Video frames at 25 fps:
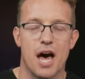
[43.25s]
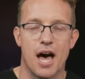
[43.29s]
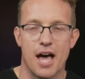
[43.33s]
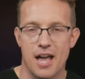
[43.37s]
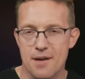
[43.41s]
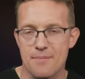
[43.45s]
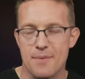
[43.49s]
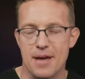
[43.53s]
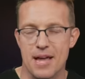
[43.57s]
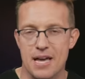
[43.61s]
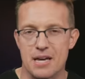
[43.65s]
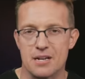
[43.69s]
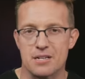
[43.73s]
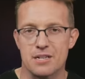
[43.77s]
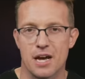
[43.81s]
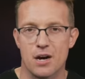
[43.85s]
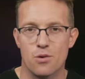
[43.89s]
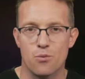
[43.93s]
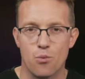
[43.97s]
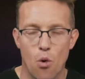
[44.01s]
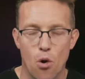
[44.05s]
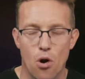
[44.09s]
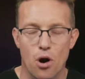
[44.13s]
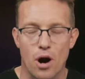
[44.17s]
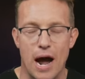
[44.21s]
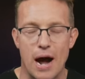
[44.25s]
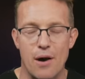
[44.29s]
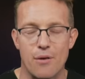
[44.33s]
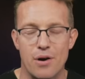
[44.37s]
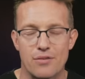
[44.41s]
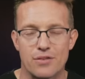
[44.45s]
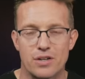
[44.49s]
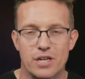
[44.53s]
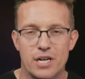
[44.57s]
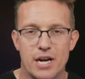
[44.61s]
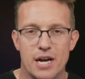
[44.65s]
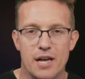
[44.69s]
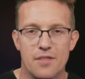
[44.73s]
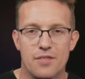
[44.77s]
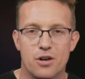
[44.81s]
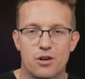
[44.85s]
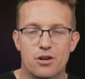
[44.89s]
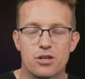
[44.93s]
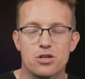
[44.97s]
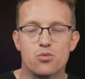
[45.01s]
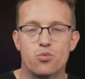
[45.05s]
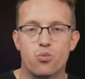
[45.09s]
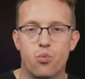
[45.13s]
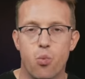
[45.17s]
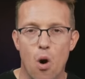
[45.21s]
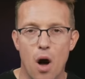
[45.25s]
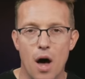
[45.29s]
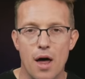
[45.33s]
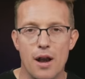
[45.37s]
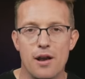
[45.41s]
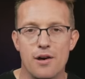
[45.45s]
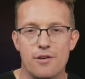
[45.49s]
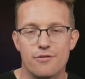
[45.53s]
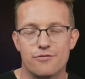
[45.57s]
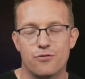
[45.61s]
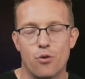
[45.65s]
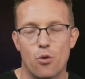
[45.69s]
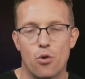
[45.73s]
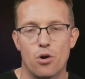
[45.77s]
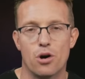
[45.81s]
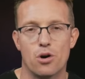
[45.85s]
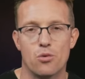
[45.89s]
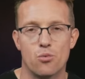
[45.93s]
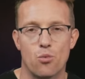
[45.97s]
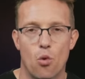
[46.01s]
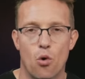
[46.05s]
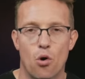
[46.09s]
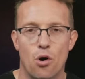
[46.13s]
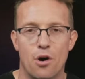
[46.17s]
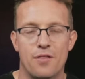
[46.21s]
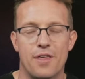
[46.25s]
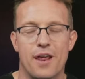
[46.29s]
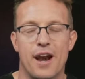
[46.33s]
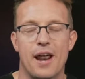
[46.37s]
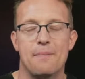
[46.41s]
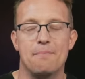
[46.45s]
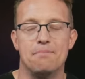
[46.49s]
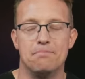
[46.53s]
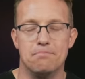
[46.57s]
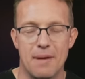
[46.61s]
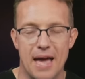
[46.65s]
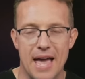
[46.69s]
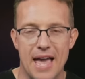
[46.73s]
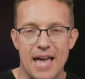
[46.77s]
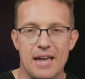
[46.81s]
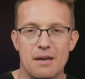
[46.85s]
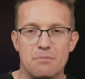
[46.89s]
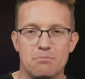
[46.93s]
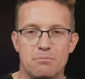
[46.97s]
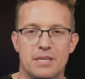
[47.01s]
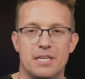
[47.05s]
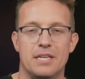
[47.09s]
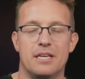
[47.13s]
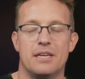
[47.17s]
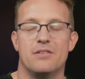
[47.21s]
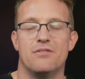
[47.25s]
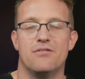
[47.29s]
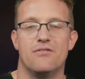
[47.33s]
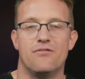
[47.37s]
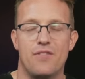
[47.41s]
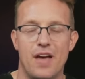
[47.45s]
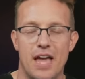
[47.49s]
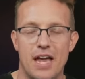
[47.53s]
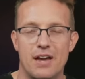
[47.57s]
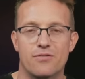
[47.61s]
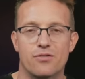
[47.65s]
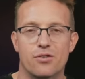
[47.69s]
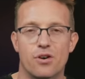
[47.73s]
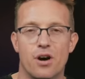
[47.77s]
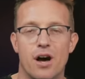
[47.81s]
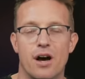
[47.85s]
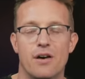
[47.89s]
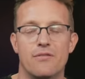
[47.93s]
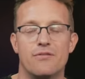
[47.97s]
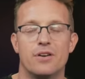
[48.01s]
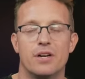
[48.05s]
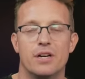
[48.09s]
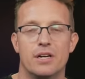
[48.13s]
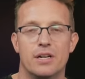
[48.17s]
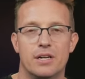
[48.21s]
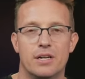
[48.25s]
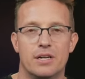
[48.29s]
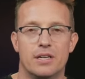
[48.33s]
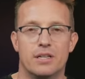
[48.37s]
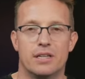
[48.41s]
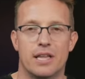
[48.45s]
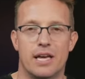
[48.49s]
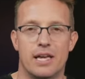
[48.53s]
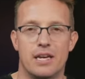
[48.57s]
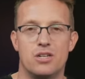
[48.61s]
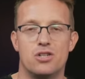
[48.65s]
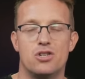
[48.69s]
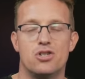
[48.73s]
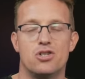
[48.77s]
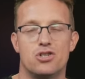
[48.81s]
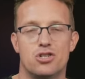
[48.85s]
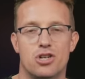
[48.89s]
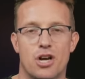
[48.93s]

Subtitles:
I am anti-war. However, there is one foreign war that I may be in favor of. Ladies and